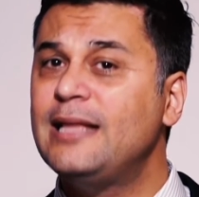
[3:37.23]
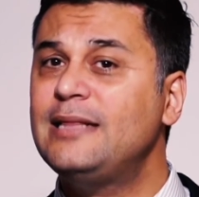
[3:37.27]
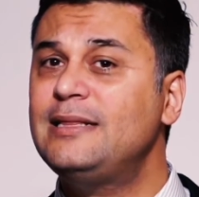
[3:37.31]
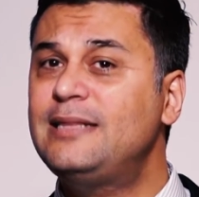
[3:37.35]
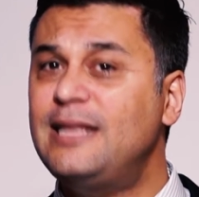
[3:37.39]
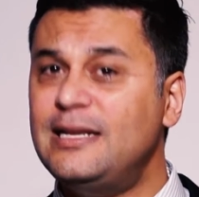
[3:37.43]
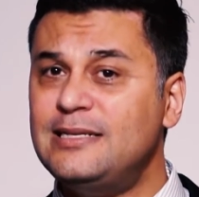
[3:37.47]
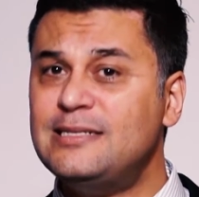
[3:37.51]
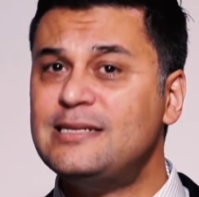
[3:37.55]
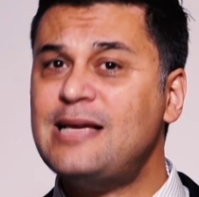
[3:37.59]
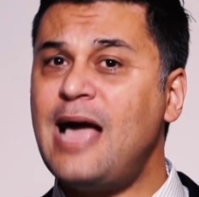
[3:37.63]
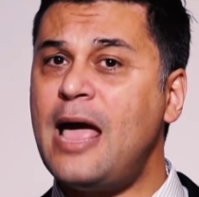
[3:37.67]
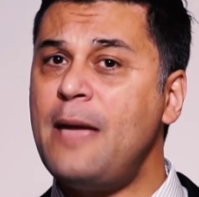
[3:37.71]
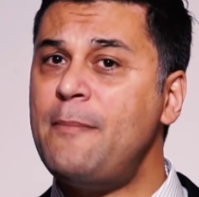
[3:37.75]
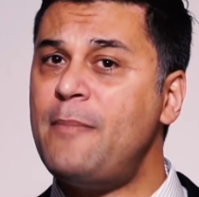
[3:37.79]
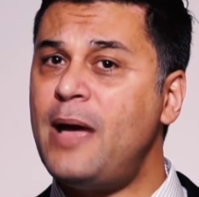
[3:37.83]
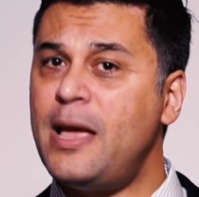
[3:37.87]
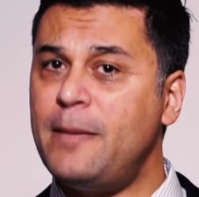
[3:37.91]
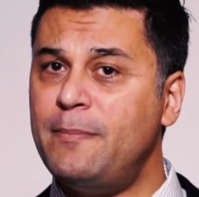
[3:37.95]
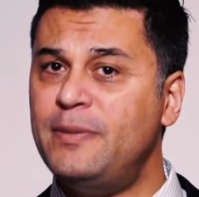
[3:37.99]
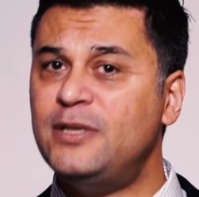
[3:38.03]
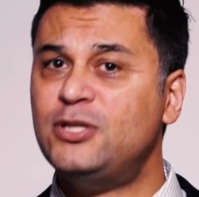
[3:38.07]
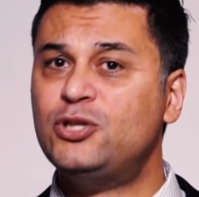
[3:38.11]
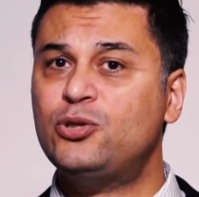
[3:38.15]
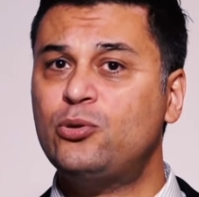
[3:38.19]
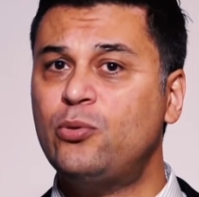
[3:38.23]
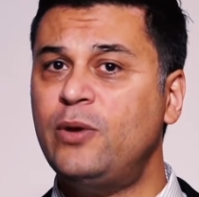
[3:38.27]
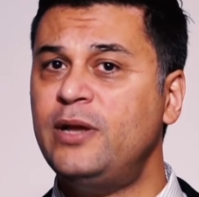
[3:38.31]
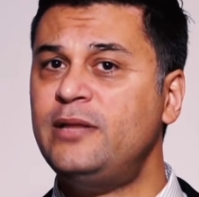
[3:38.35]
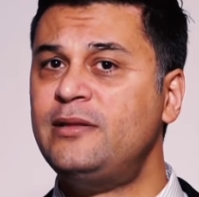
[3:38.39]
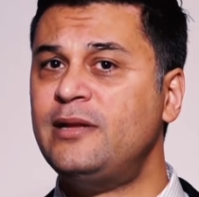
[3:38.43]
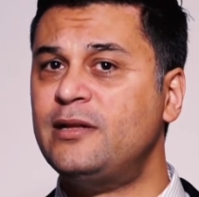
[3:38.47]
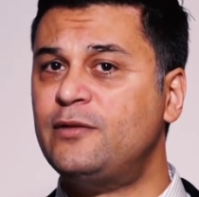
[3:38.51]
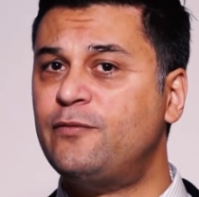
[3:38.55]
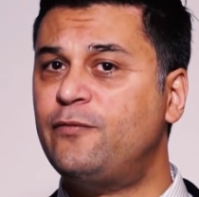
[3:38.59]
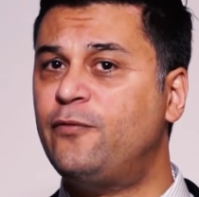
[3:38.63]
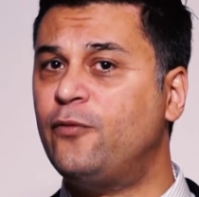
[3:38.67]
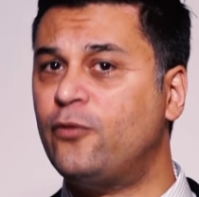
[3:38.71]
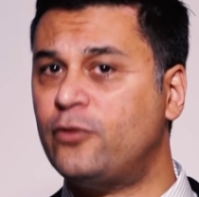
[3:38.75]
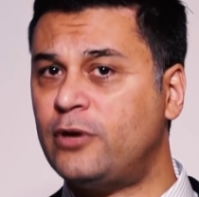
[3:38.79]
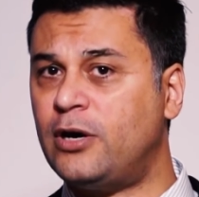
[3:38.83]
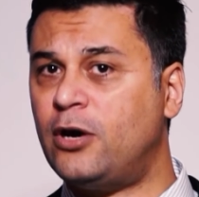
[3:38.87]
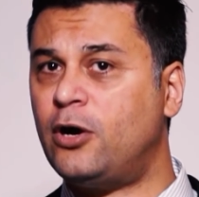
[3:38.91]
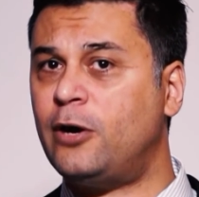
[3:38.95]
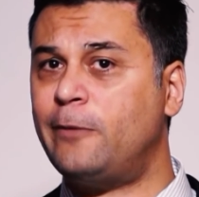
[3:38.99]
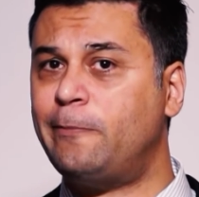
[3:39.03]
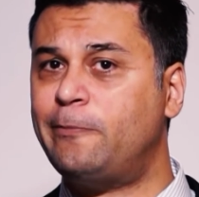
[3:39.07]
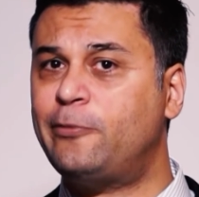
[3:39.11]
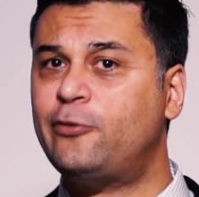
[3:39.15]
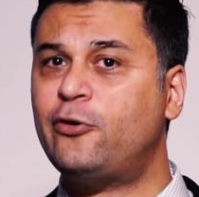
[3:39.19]
this guy might be suited for
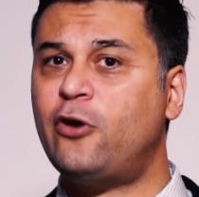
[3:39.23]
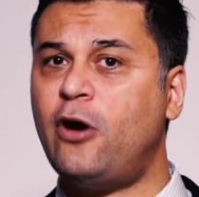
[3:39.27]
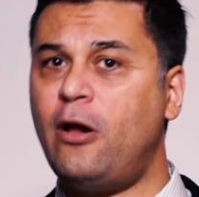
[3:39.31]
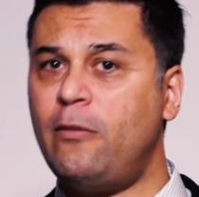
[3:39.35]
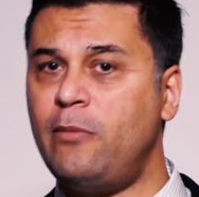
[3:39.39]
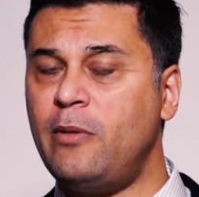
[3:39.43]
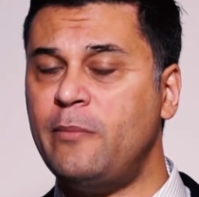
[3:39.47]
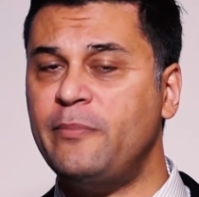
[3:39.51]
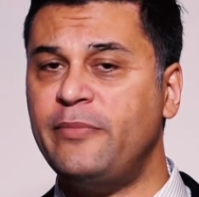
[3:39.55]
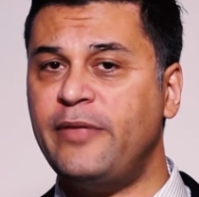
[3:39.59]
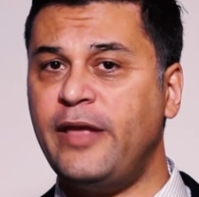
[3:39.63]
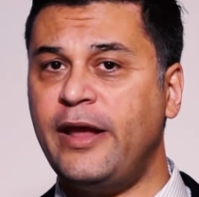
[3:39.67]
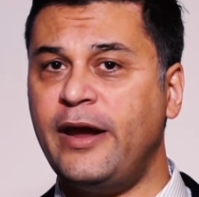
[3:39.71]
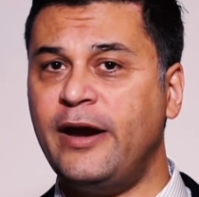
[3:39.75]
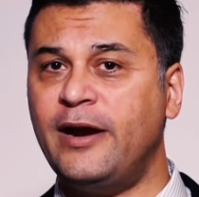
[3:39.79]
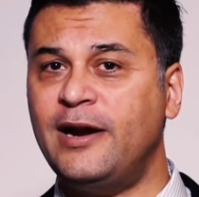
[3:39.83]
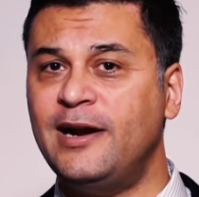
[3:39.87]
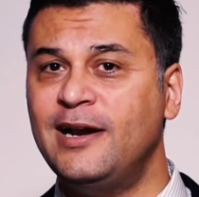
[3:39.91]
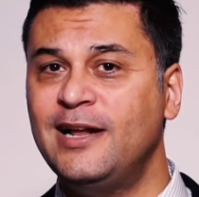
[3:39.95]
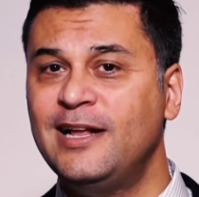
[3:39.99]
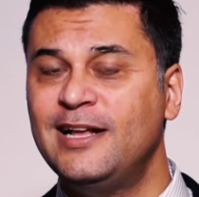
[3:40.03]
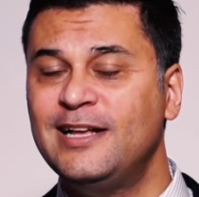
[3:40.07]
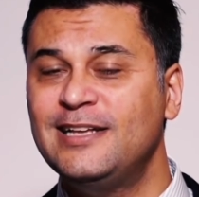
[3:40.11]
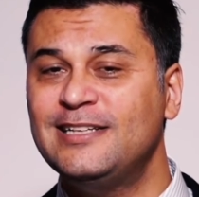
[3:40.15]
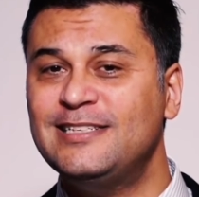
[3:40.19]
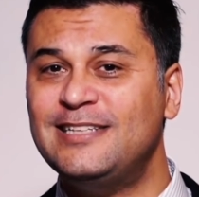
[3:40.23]
our problem there.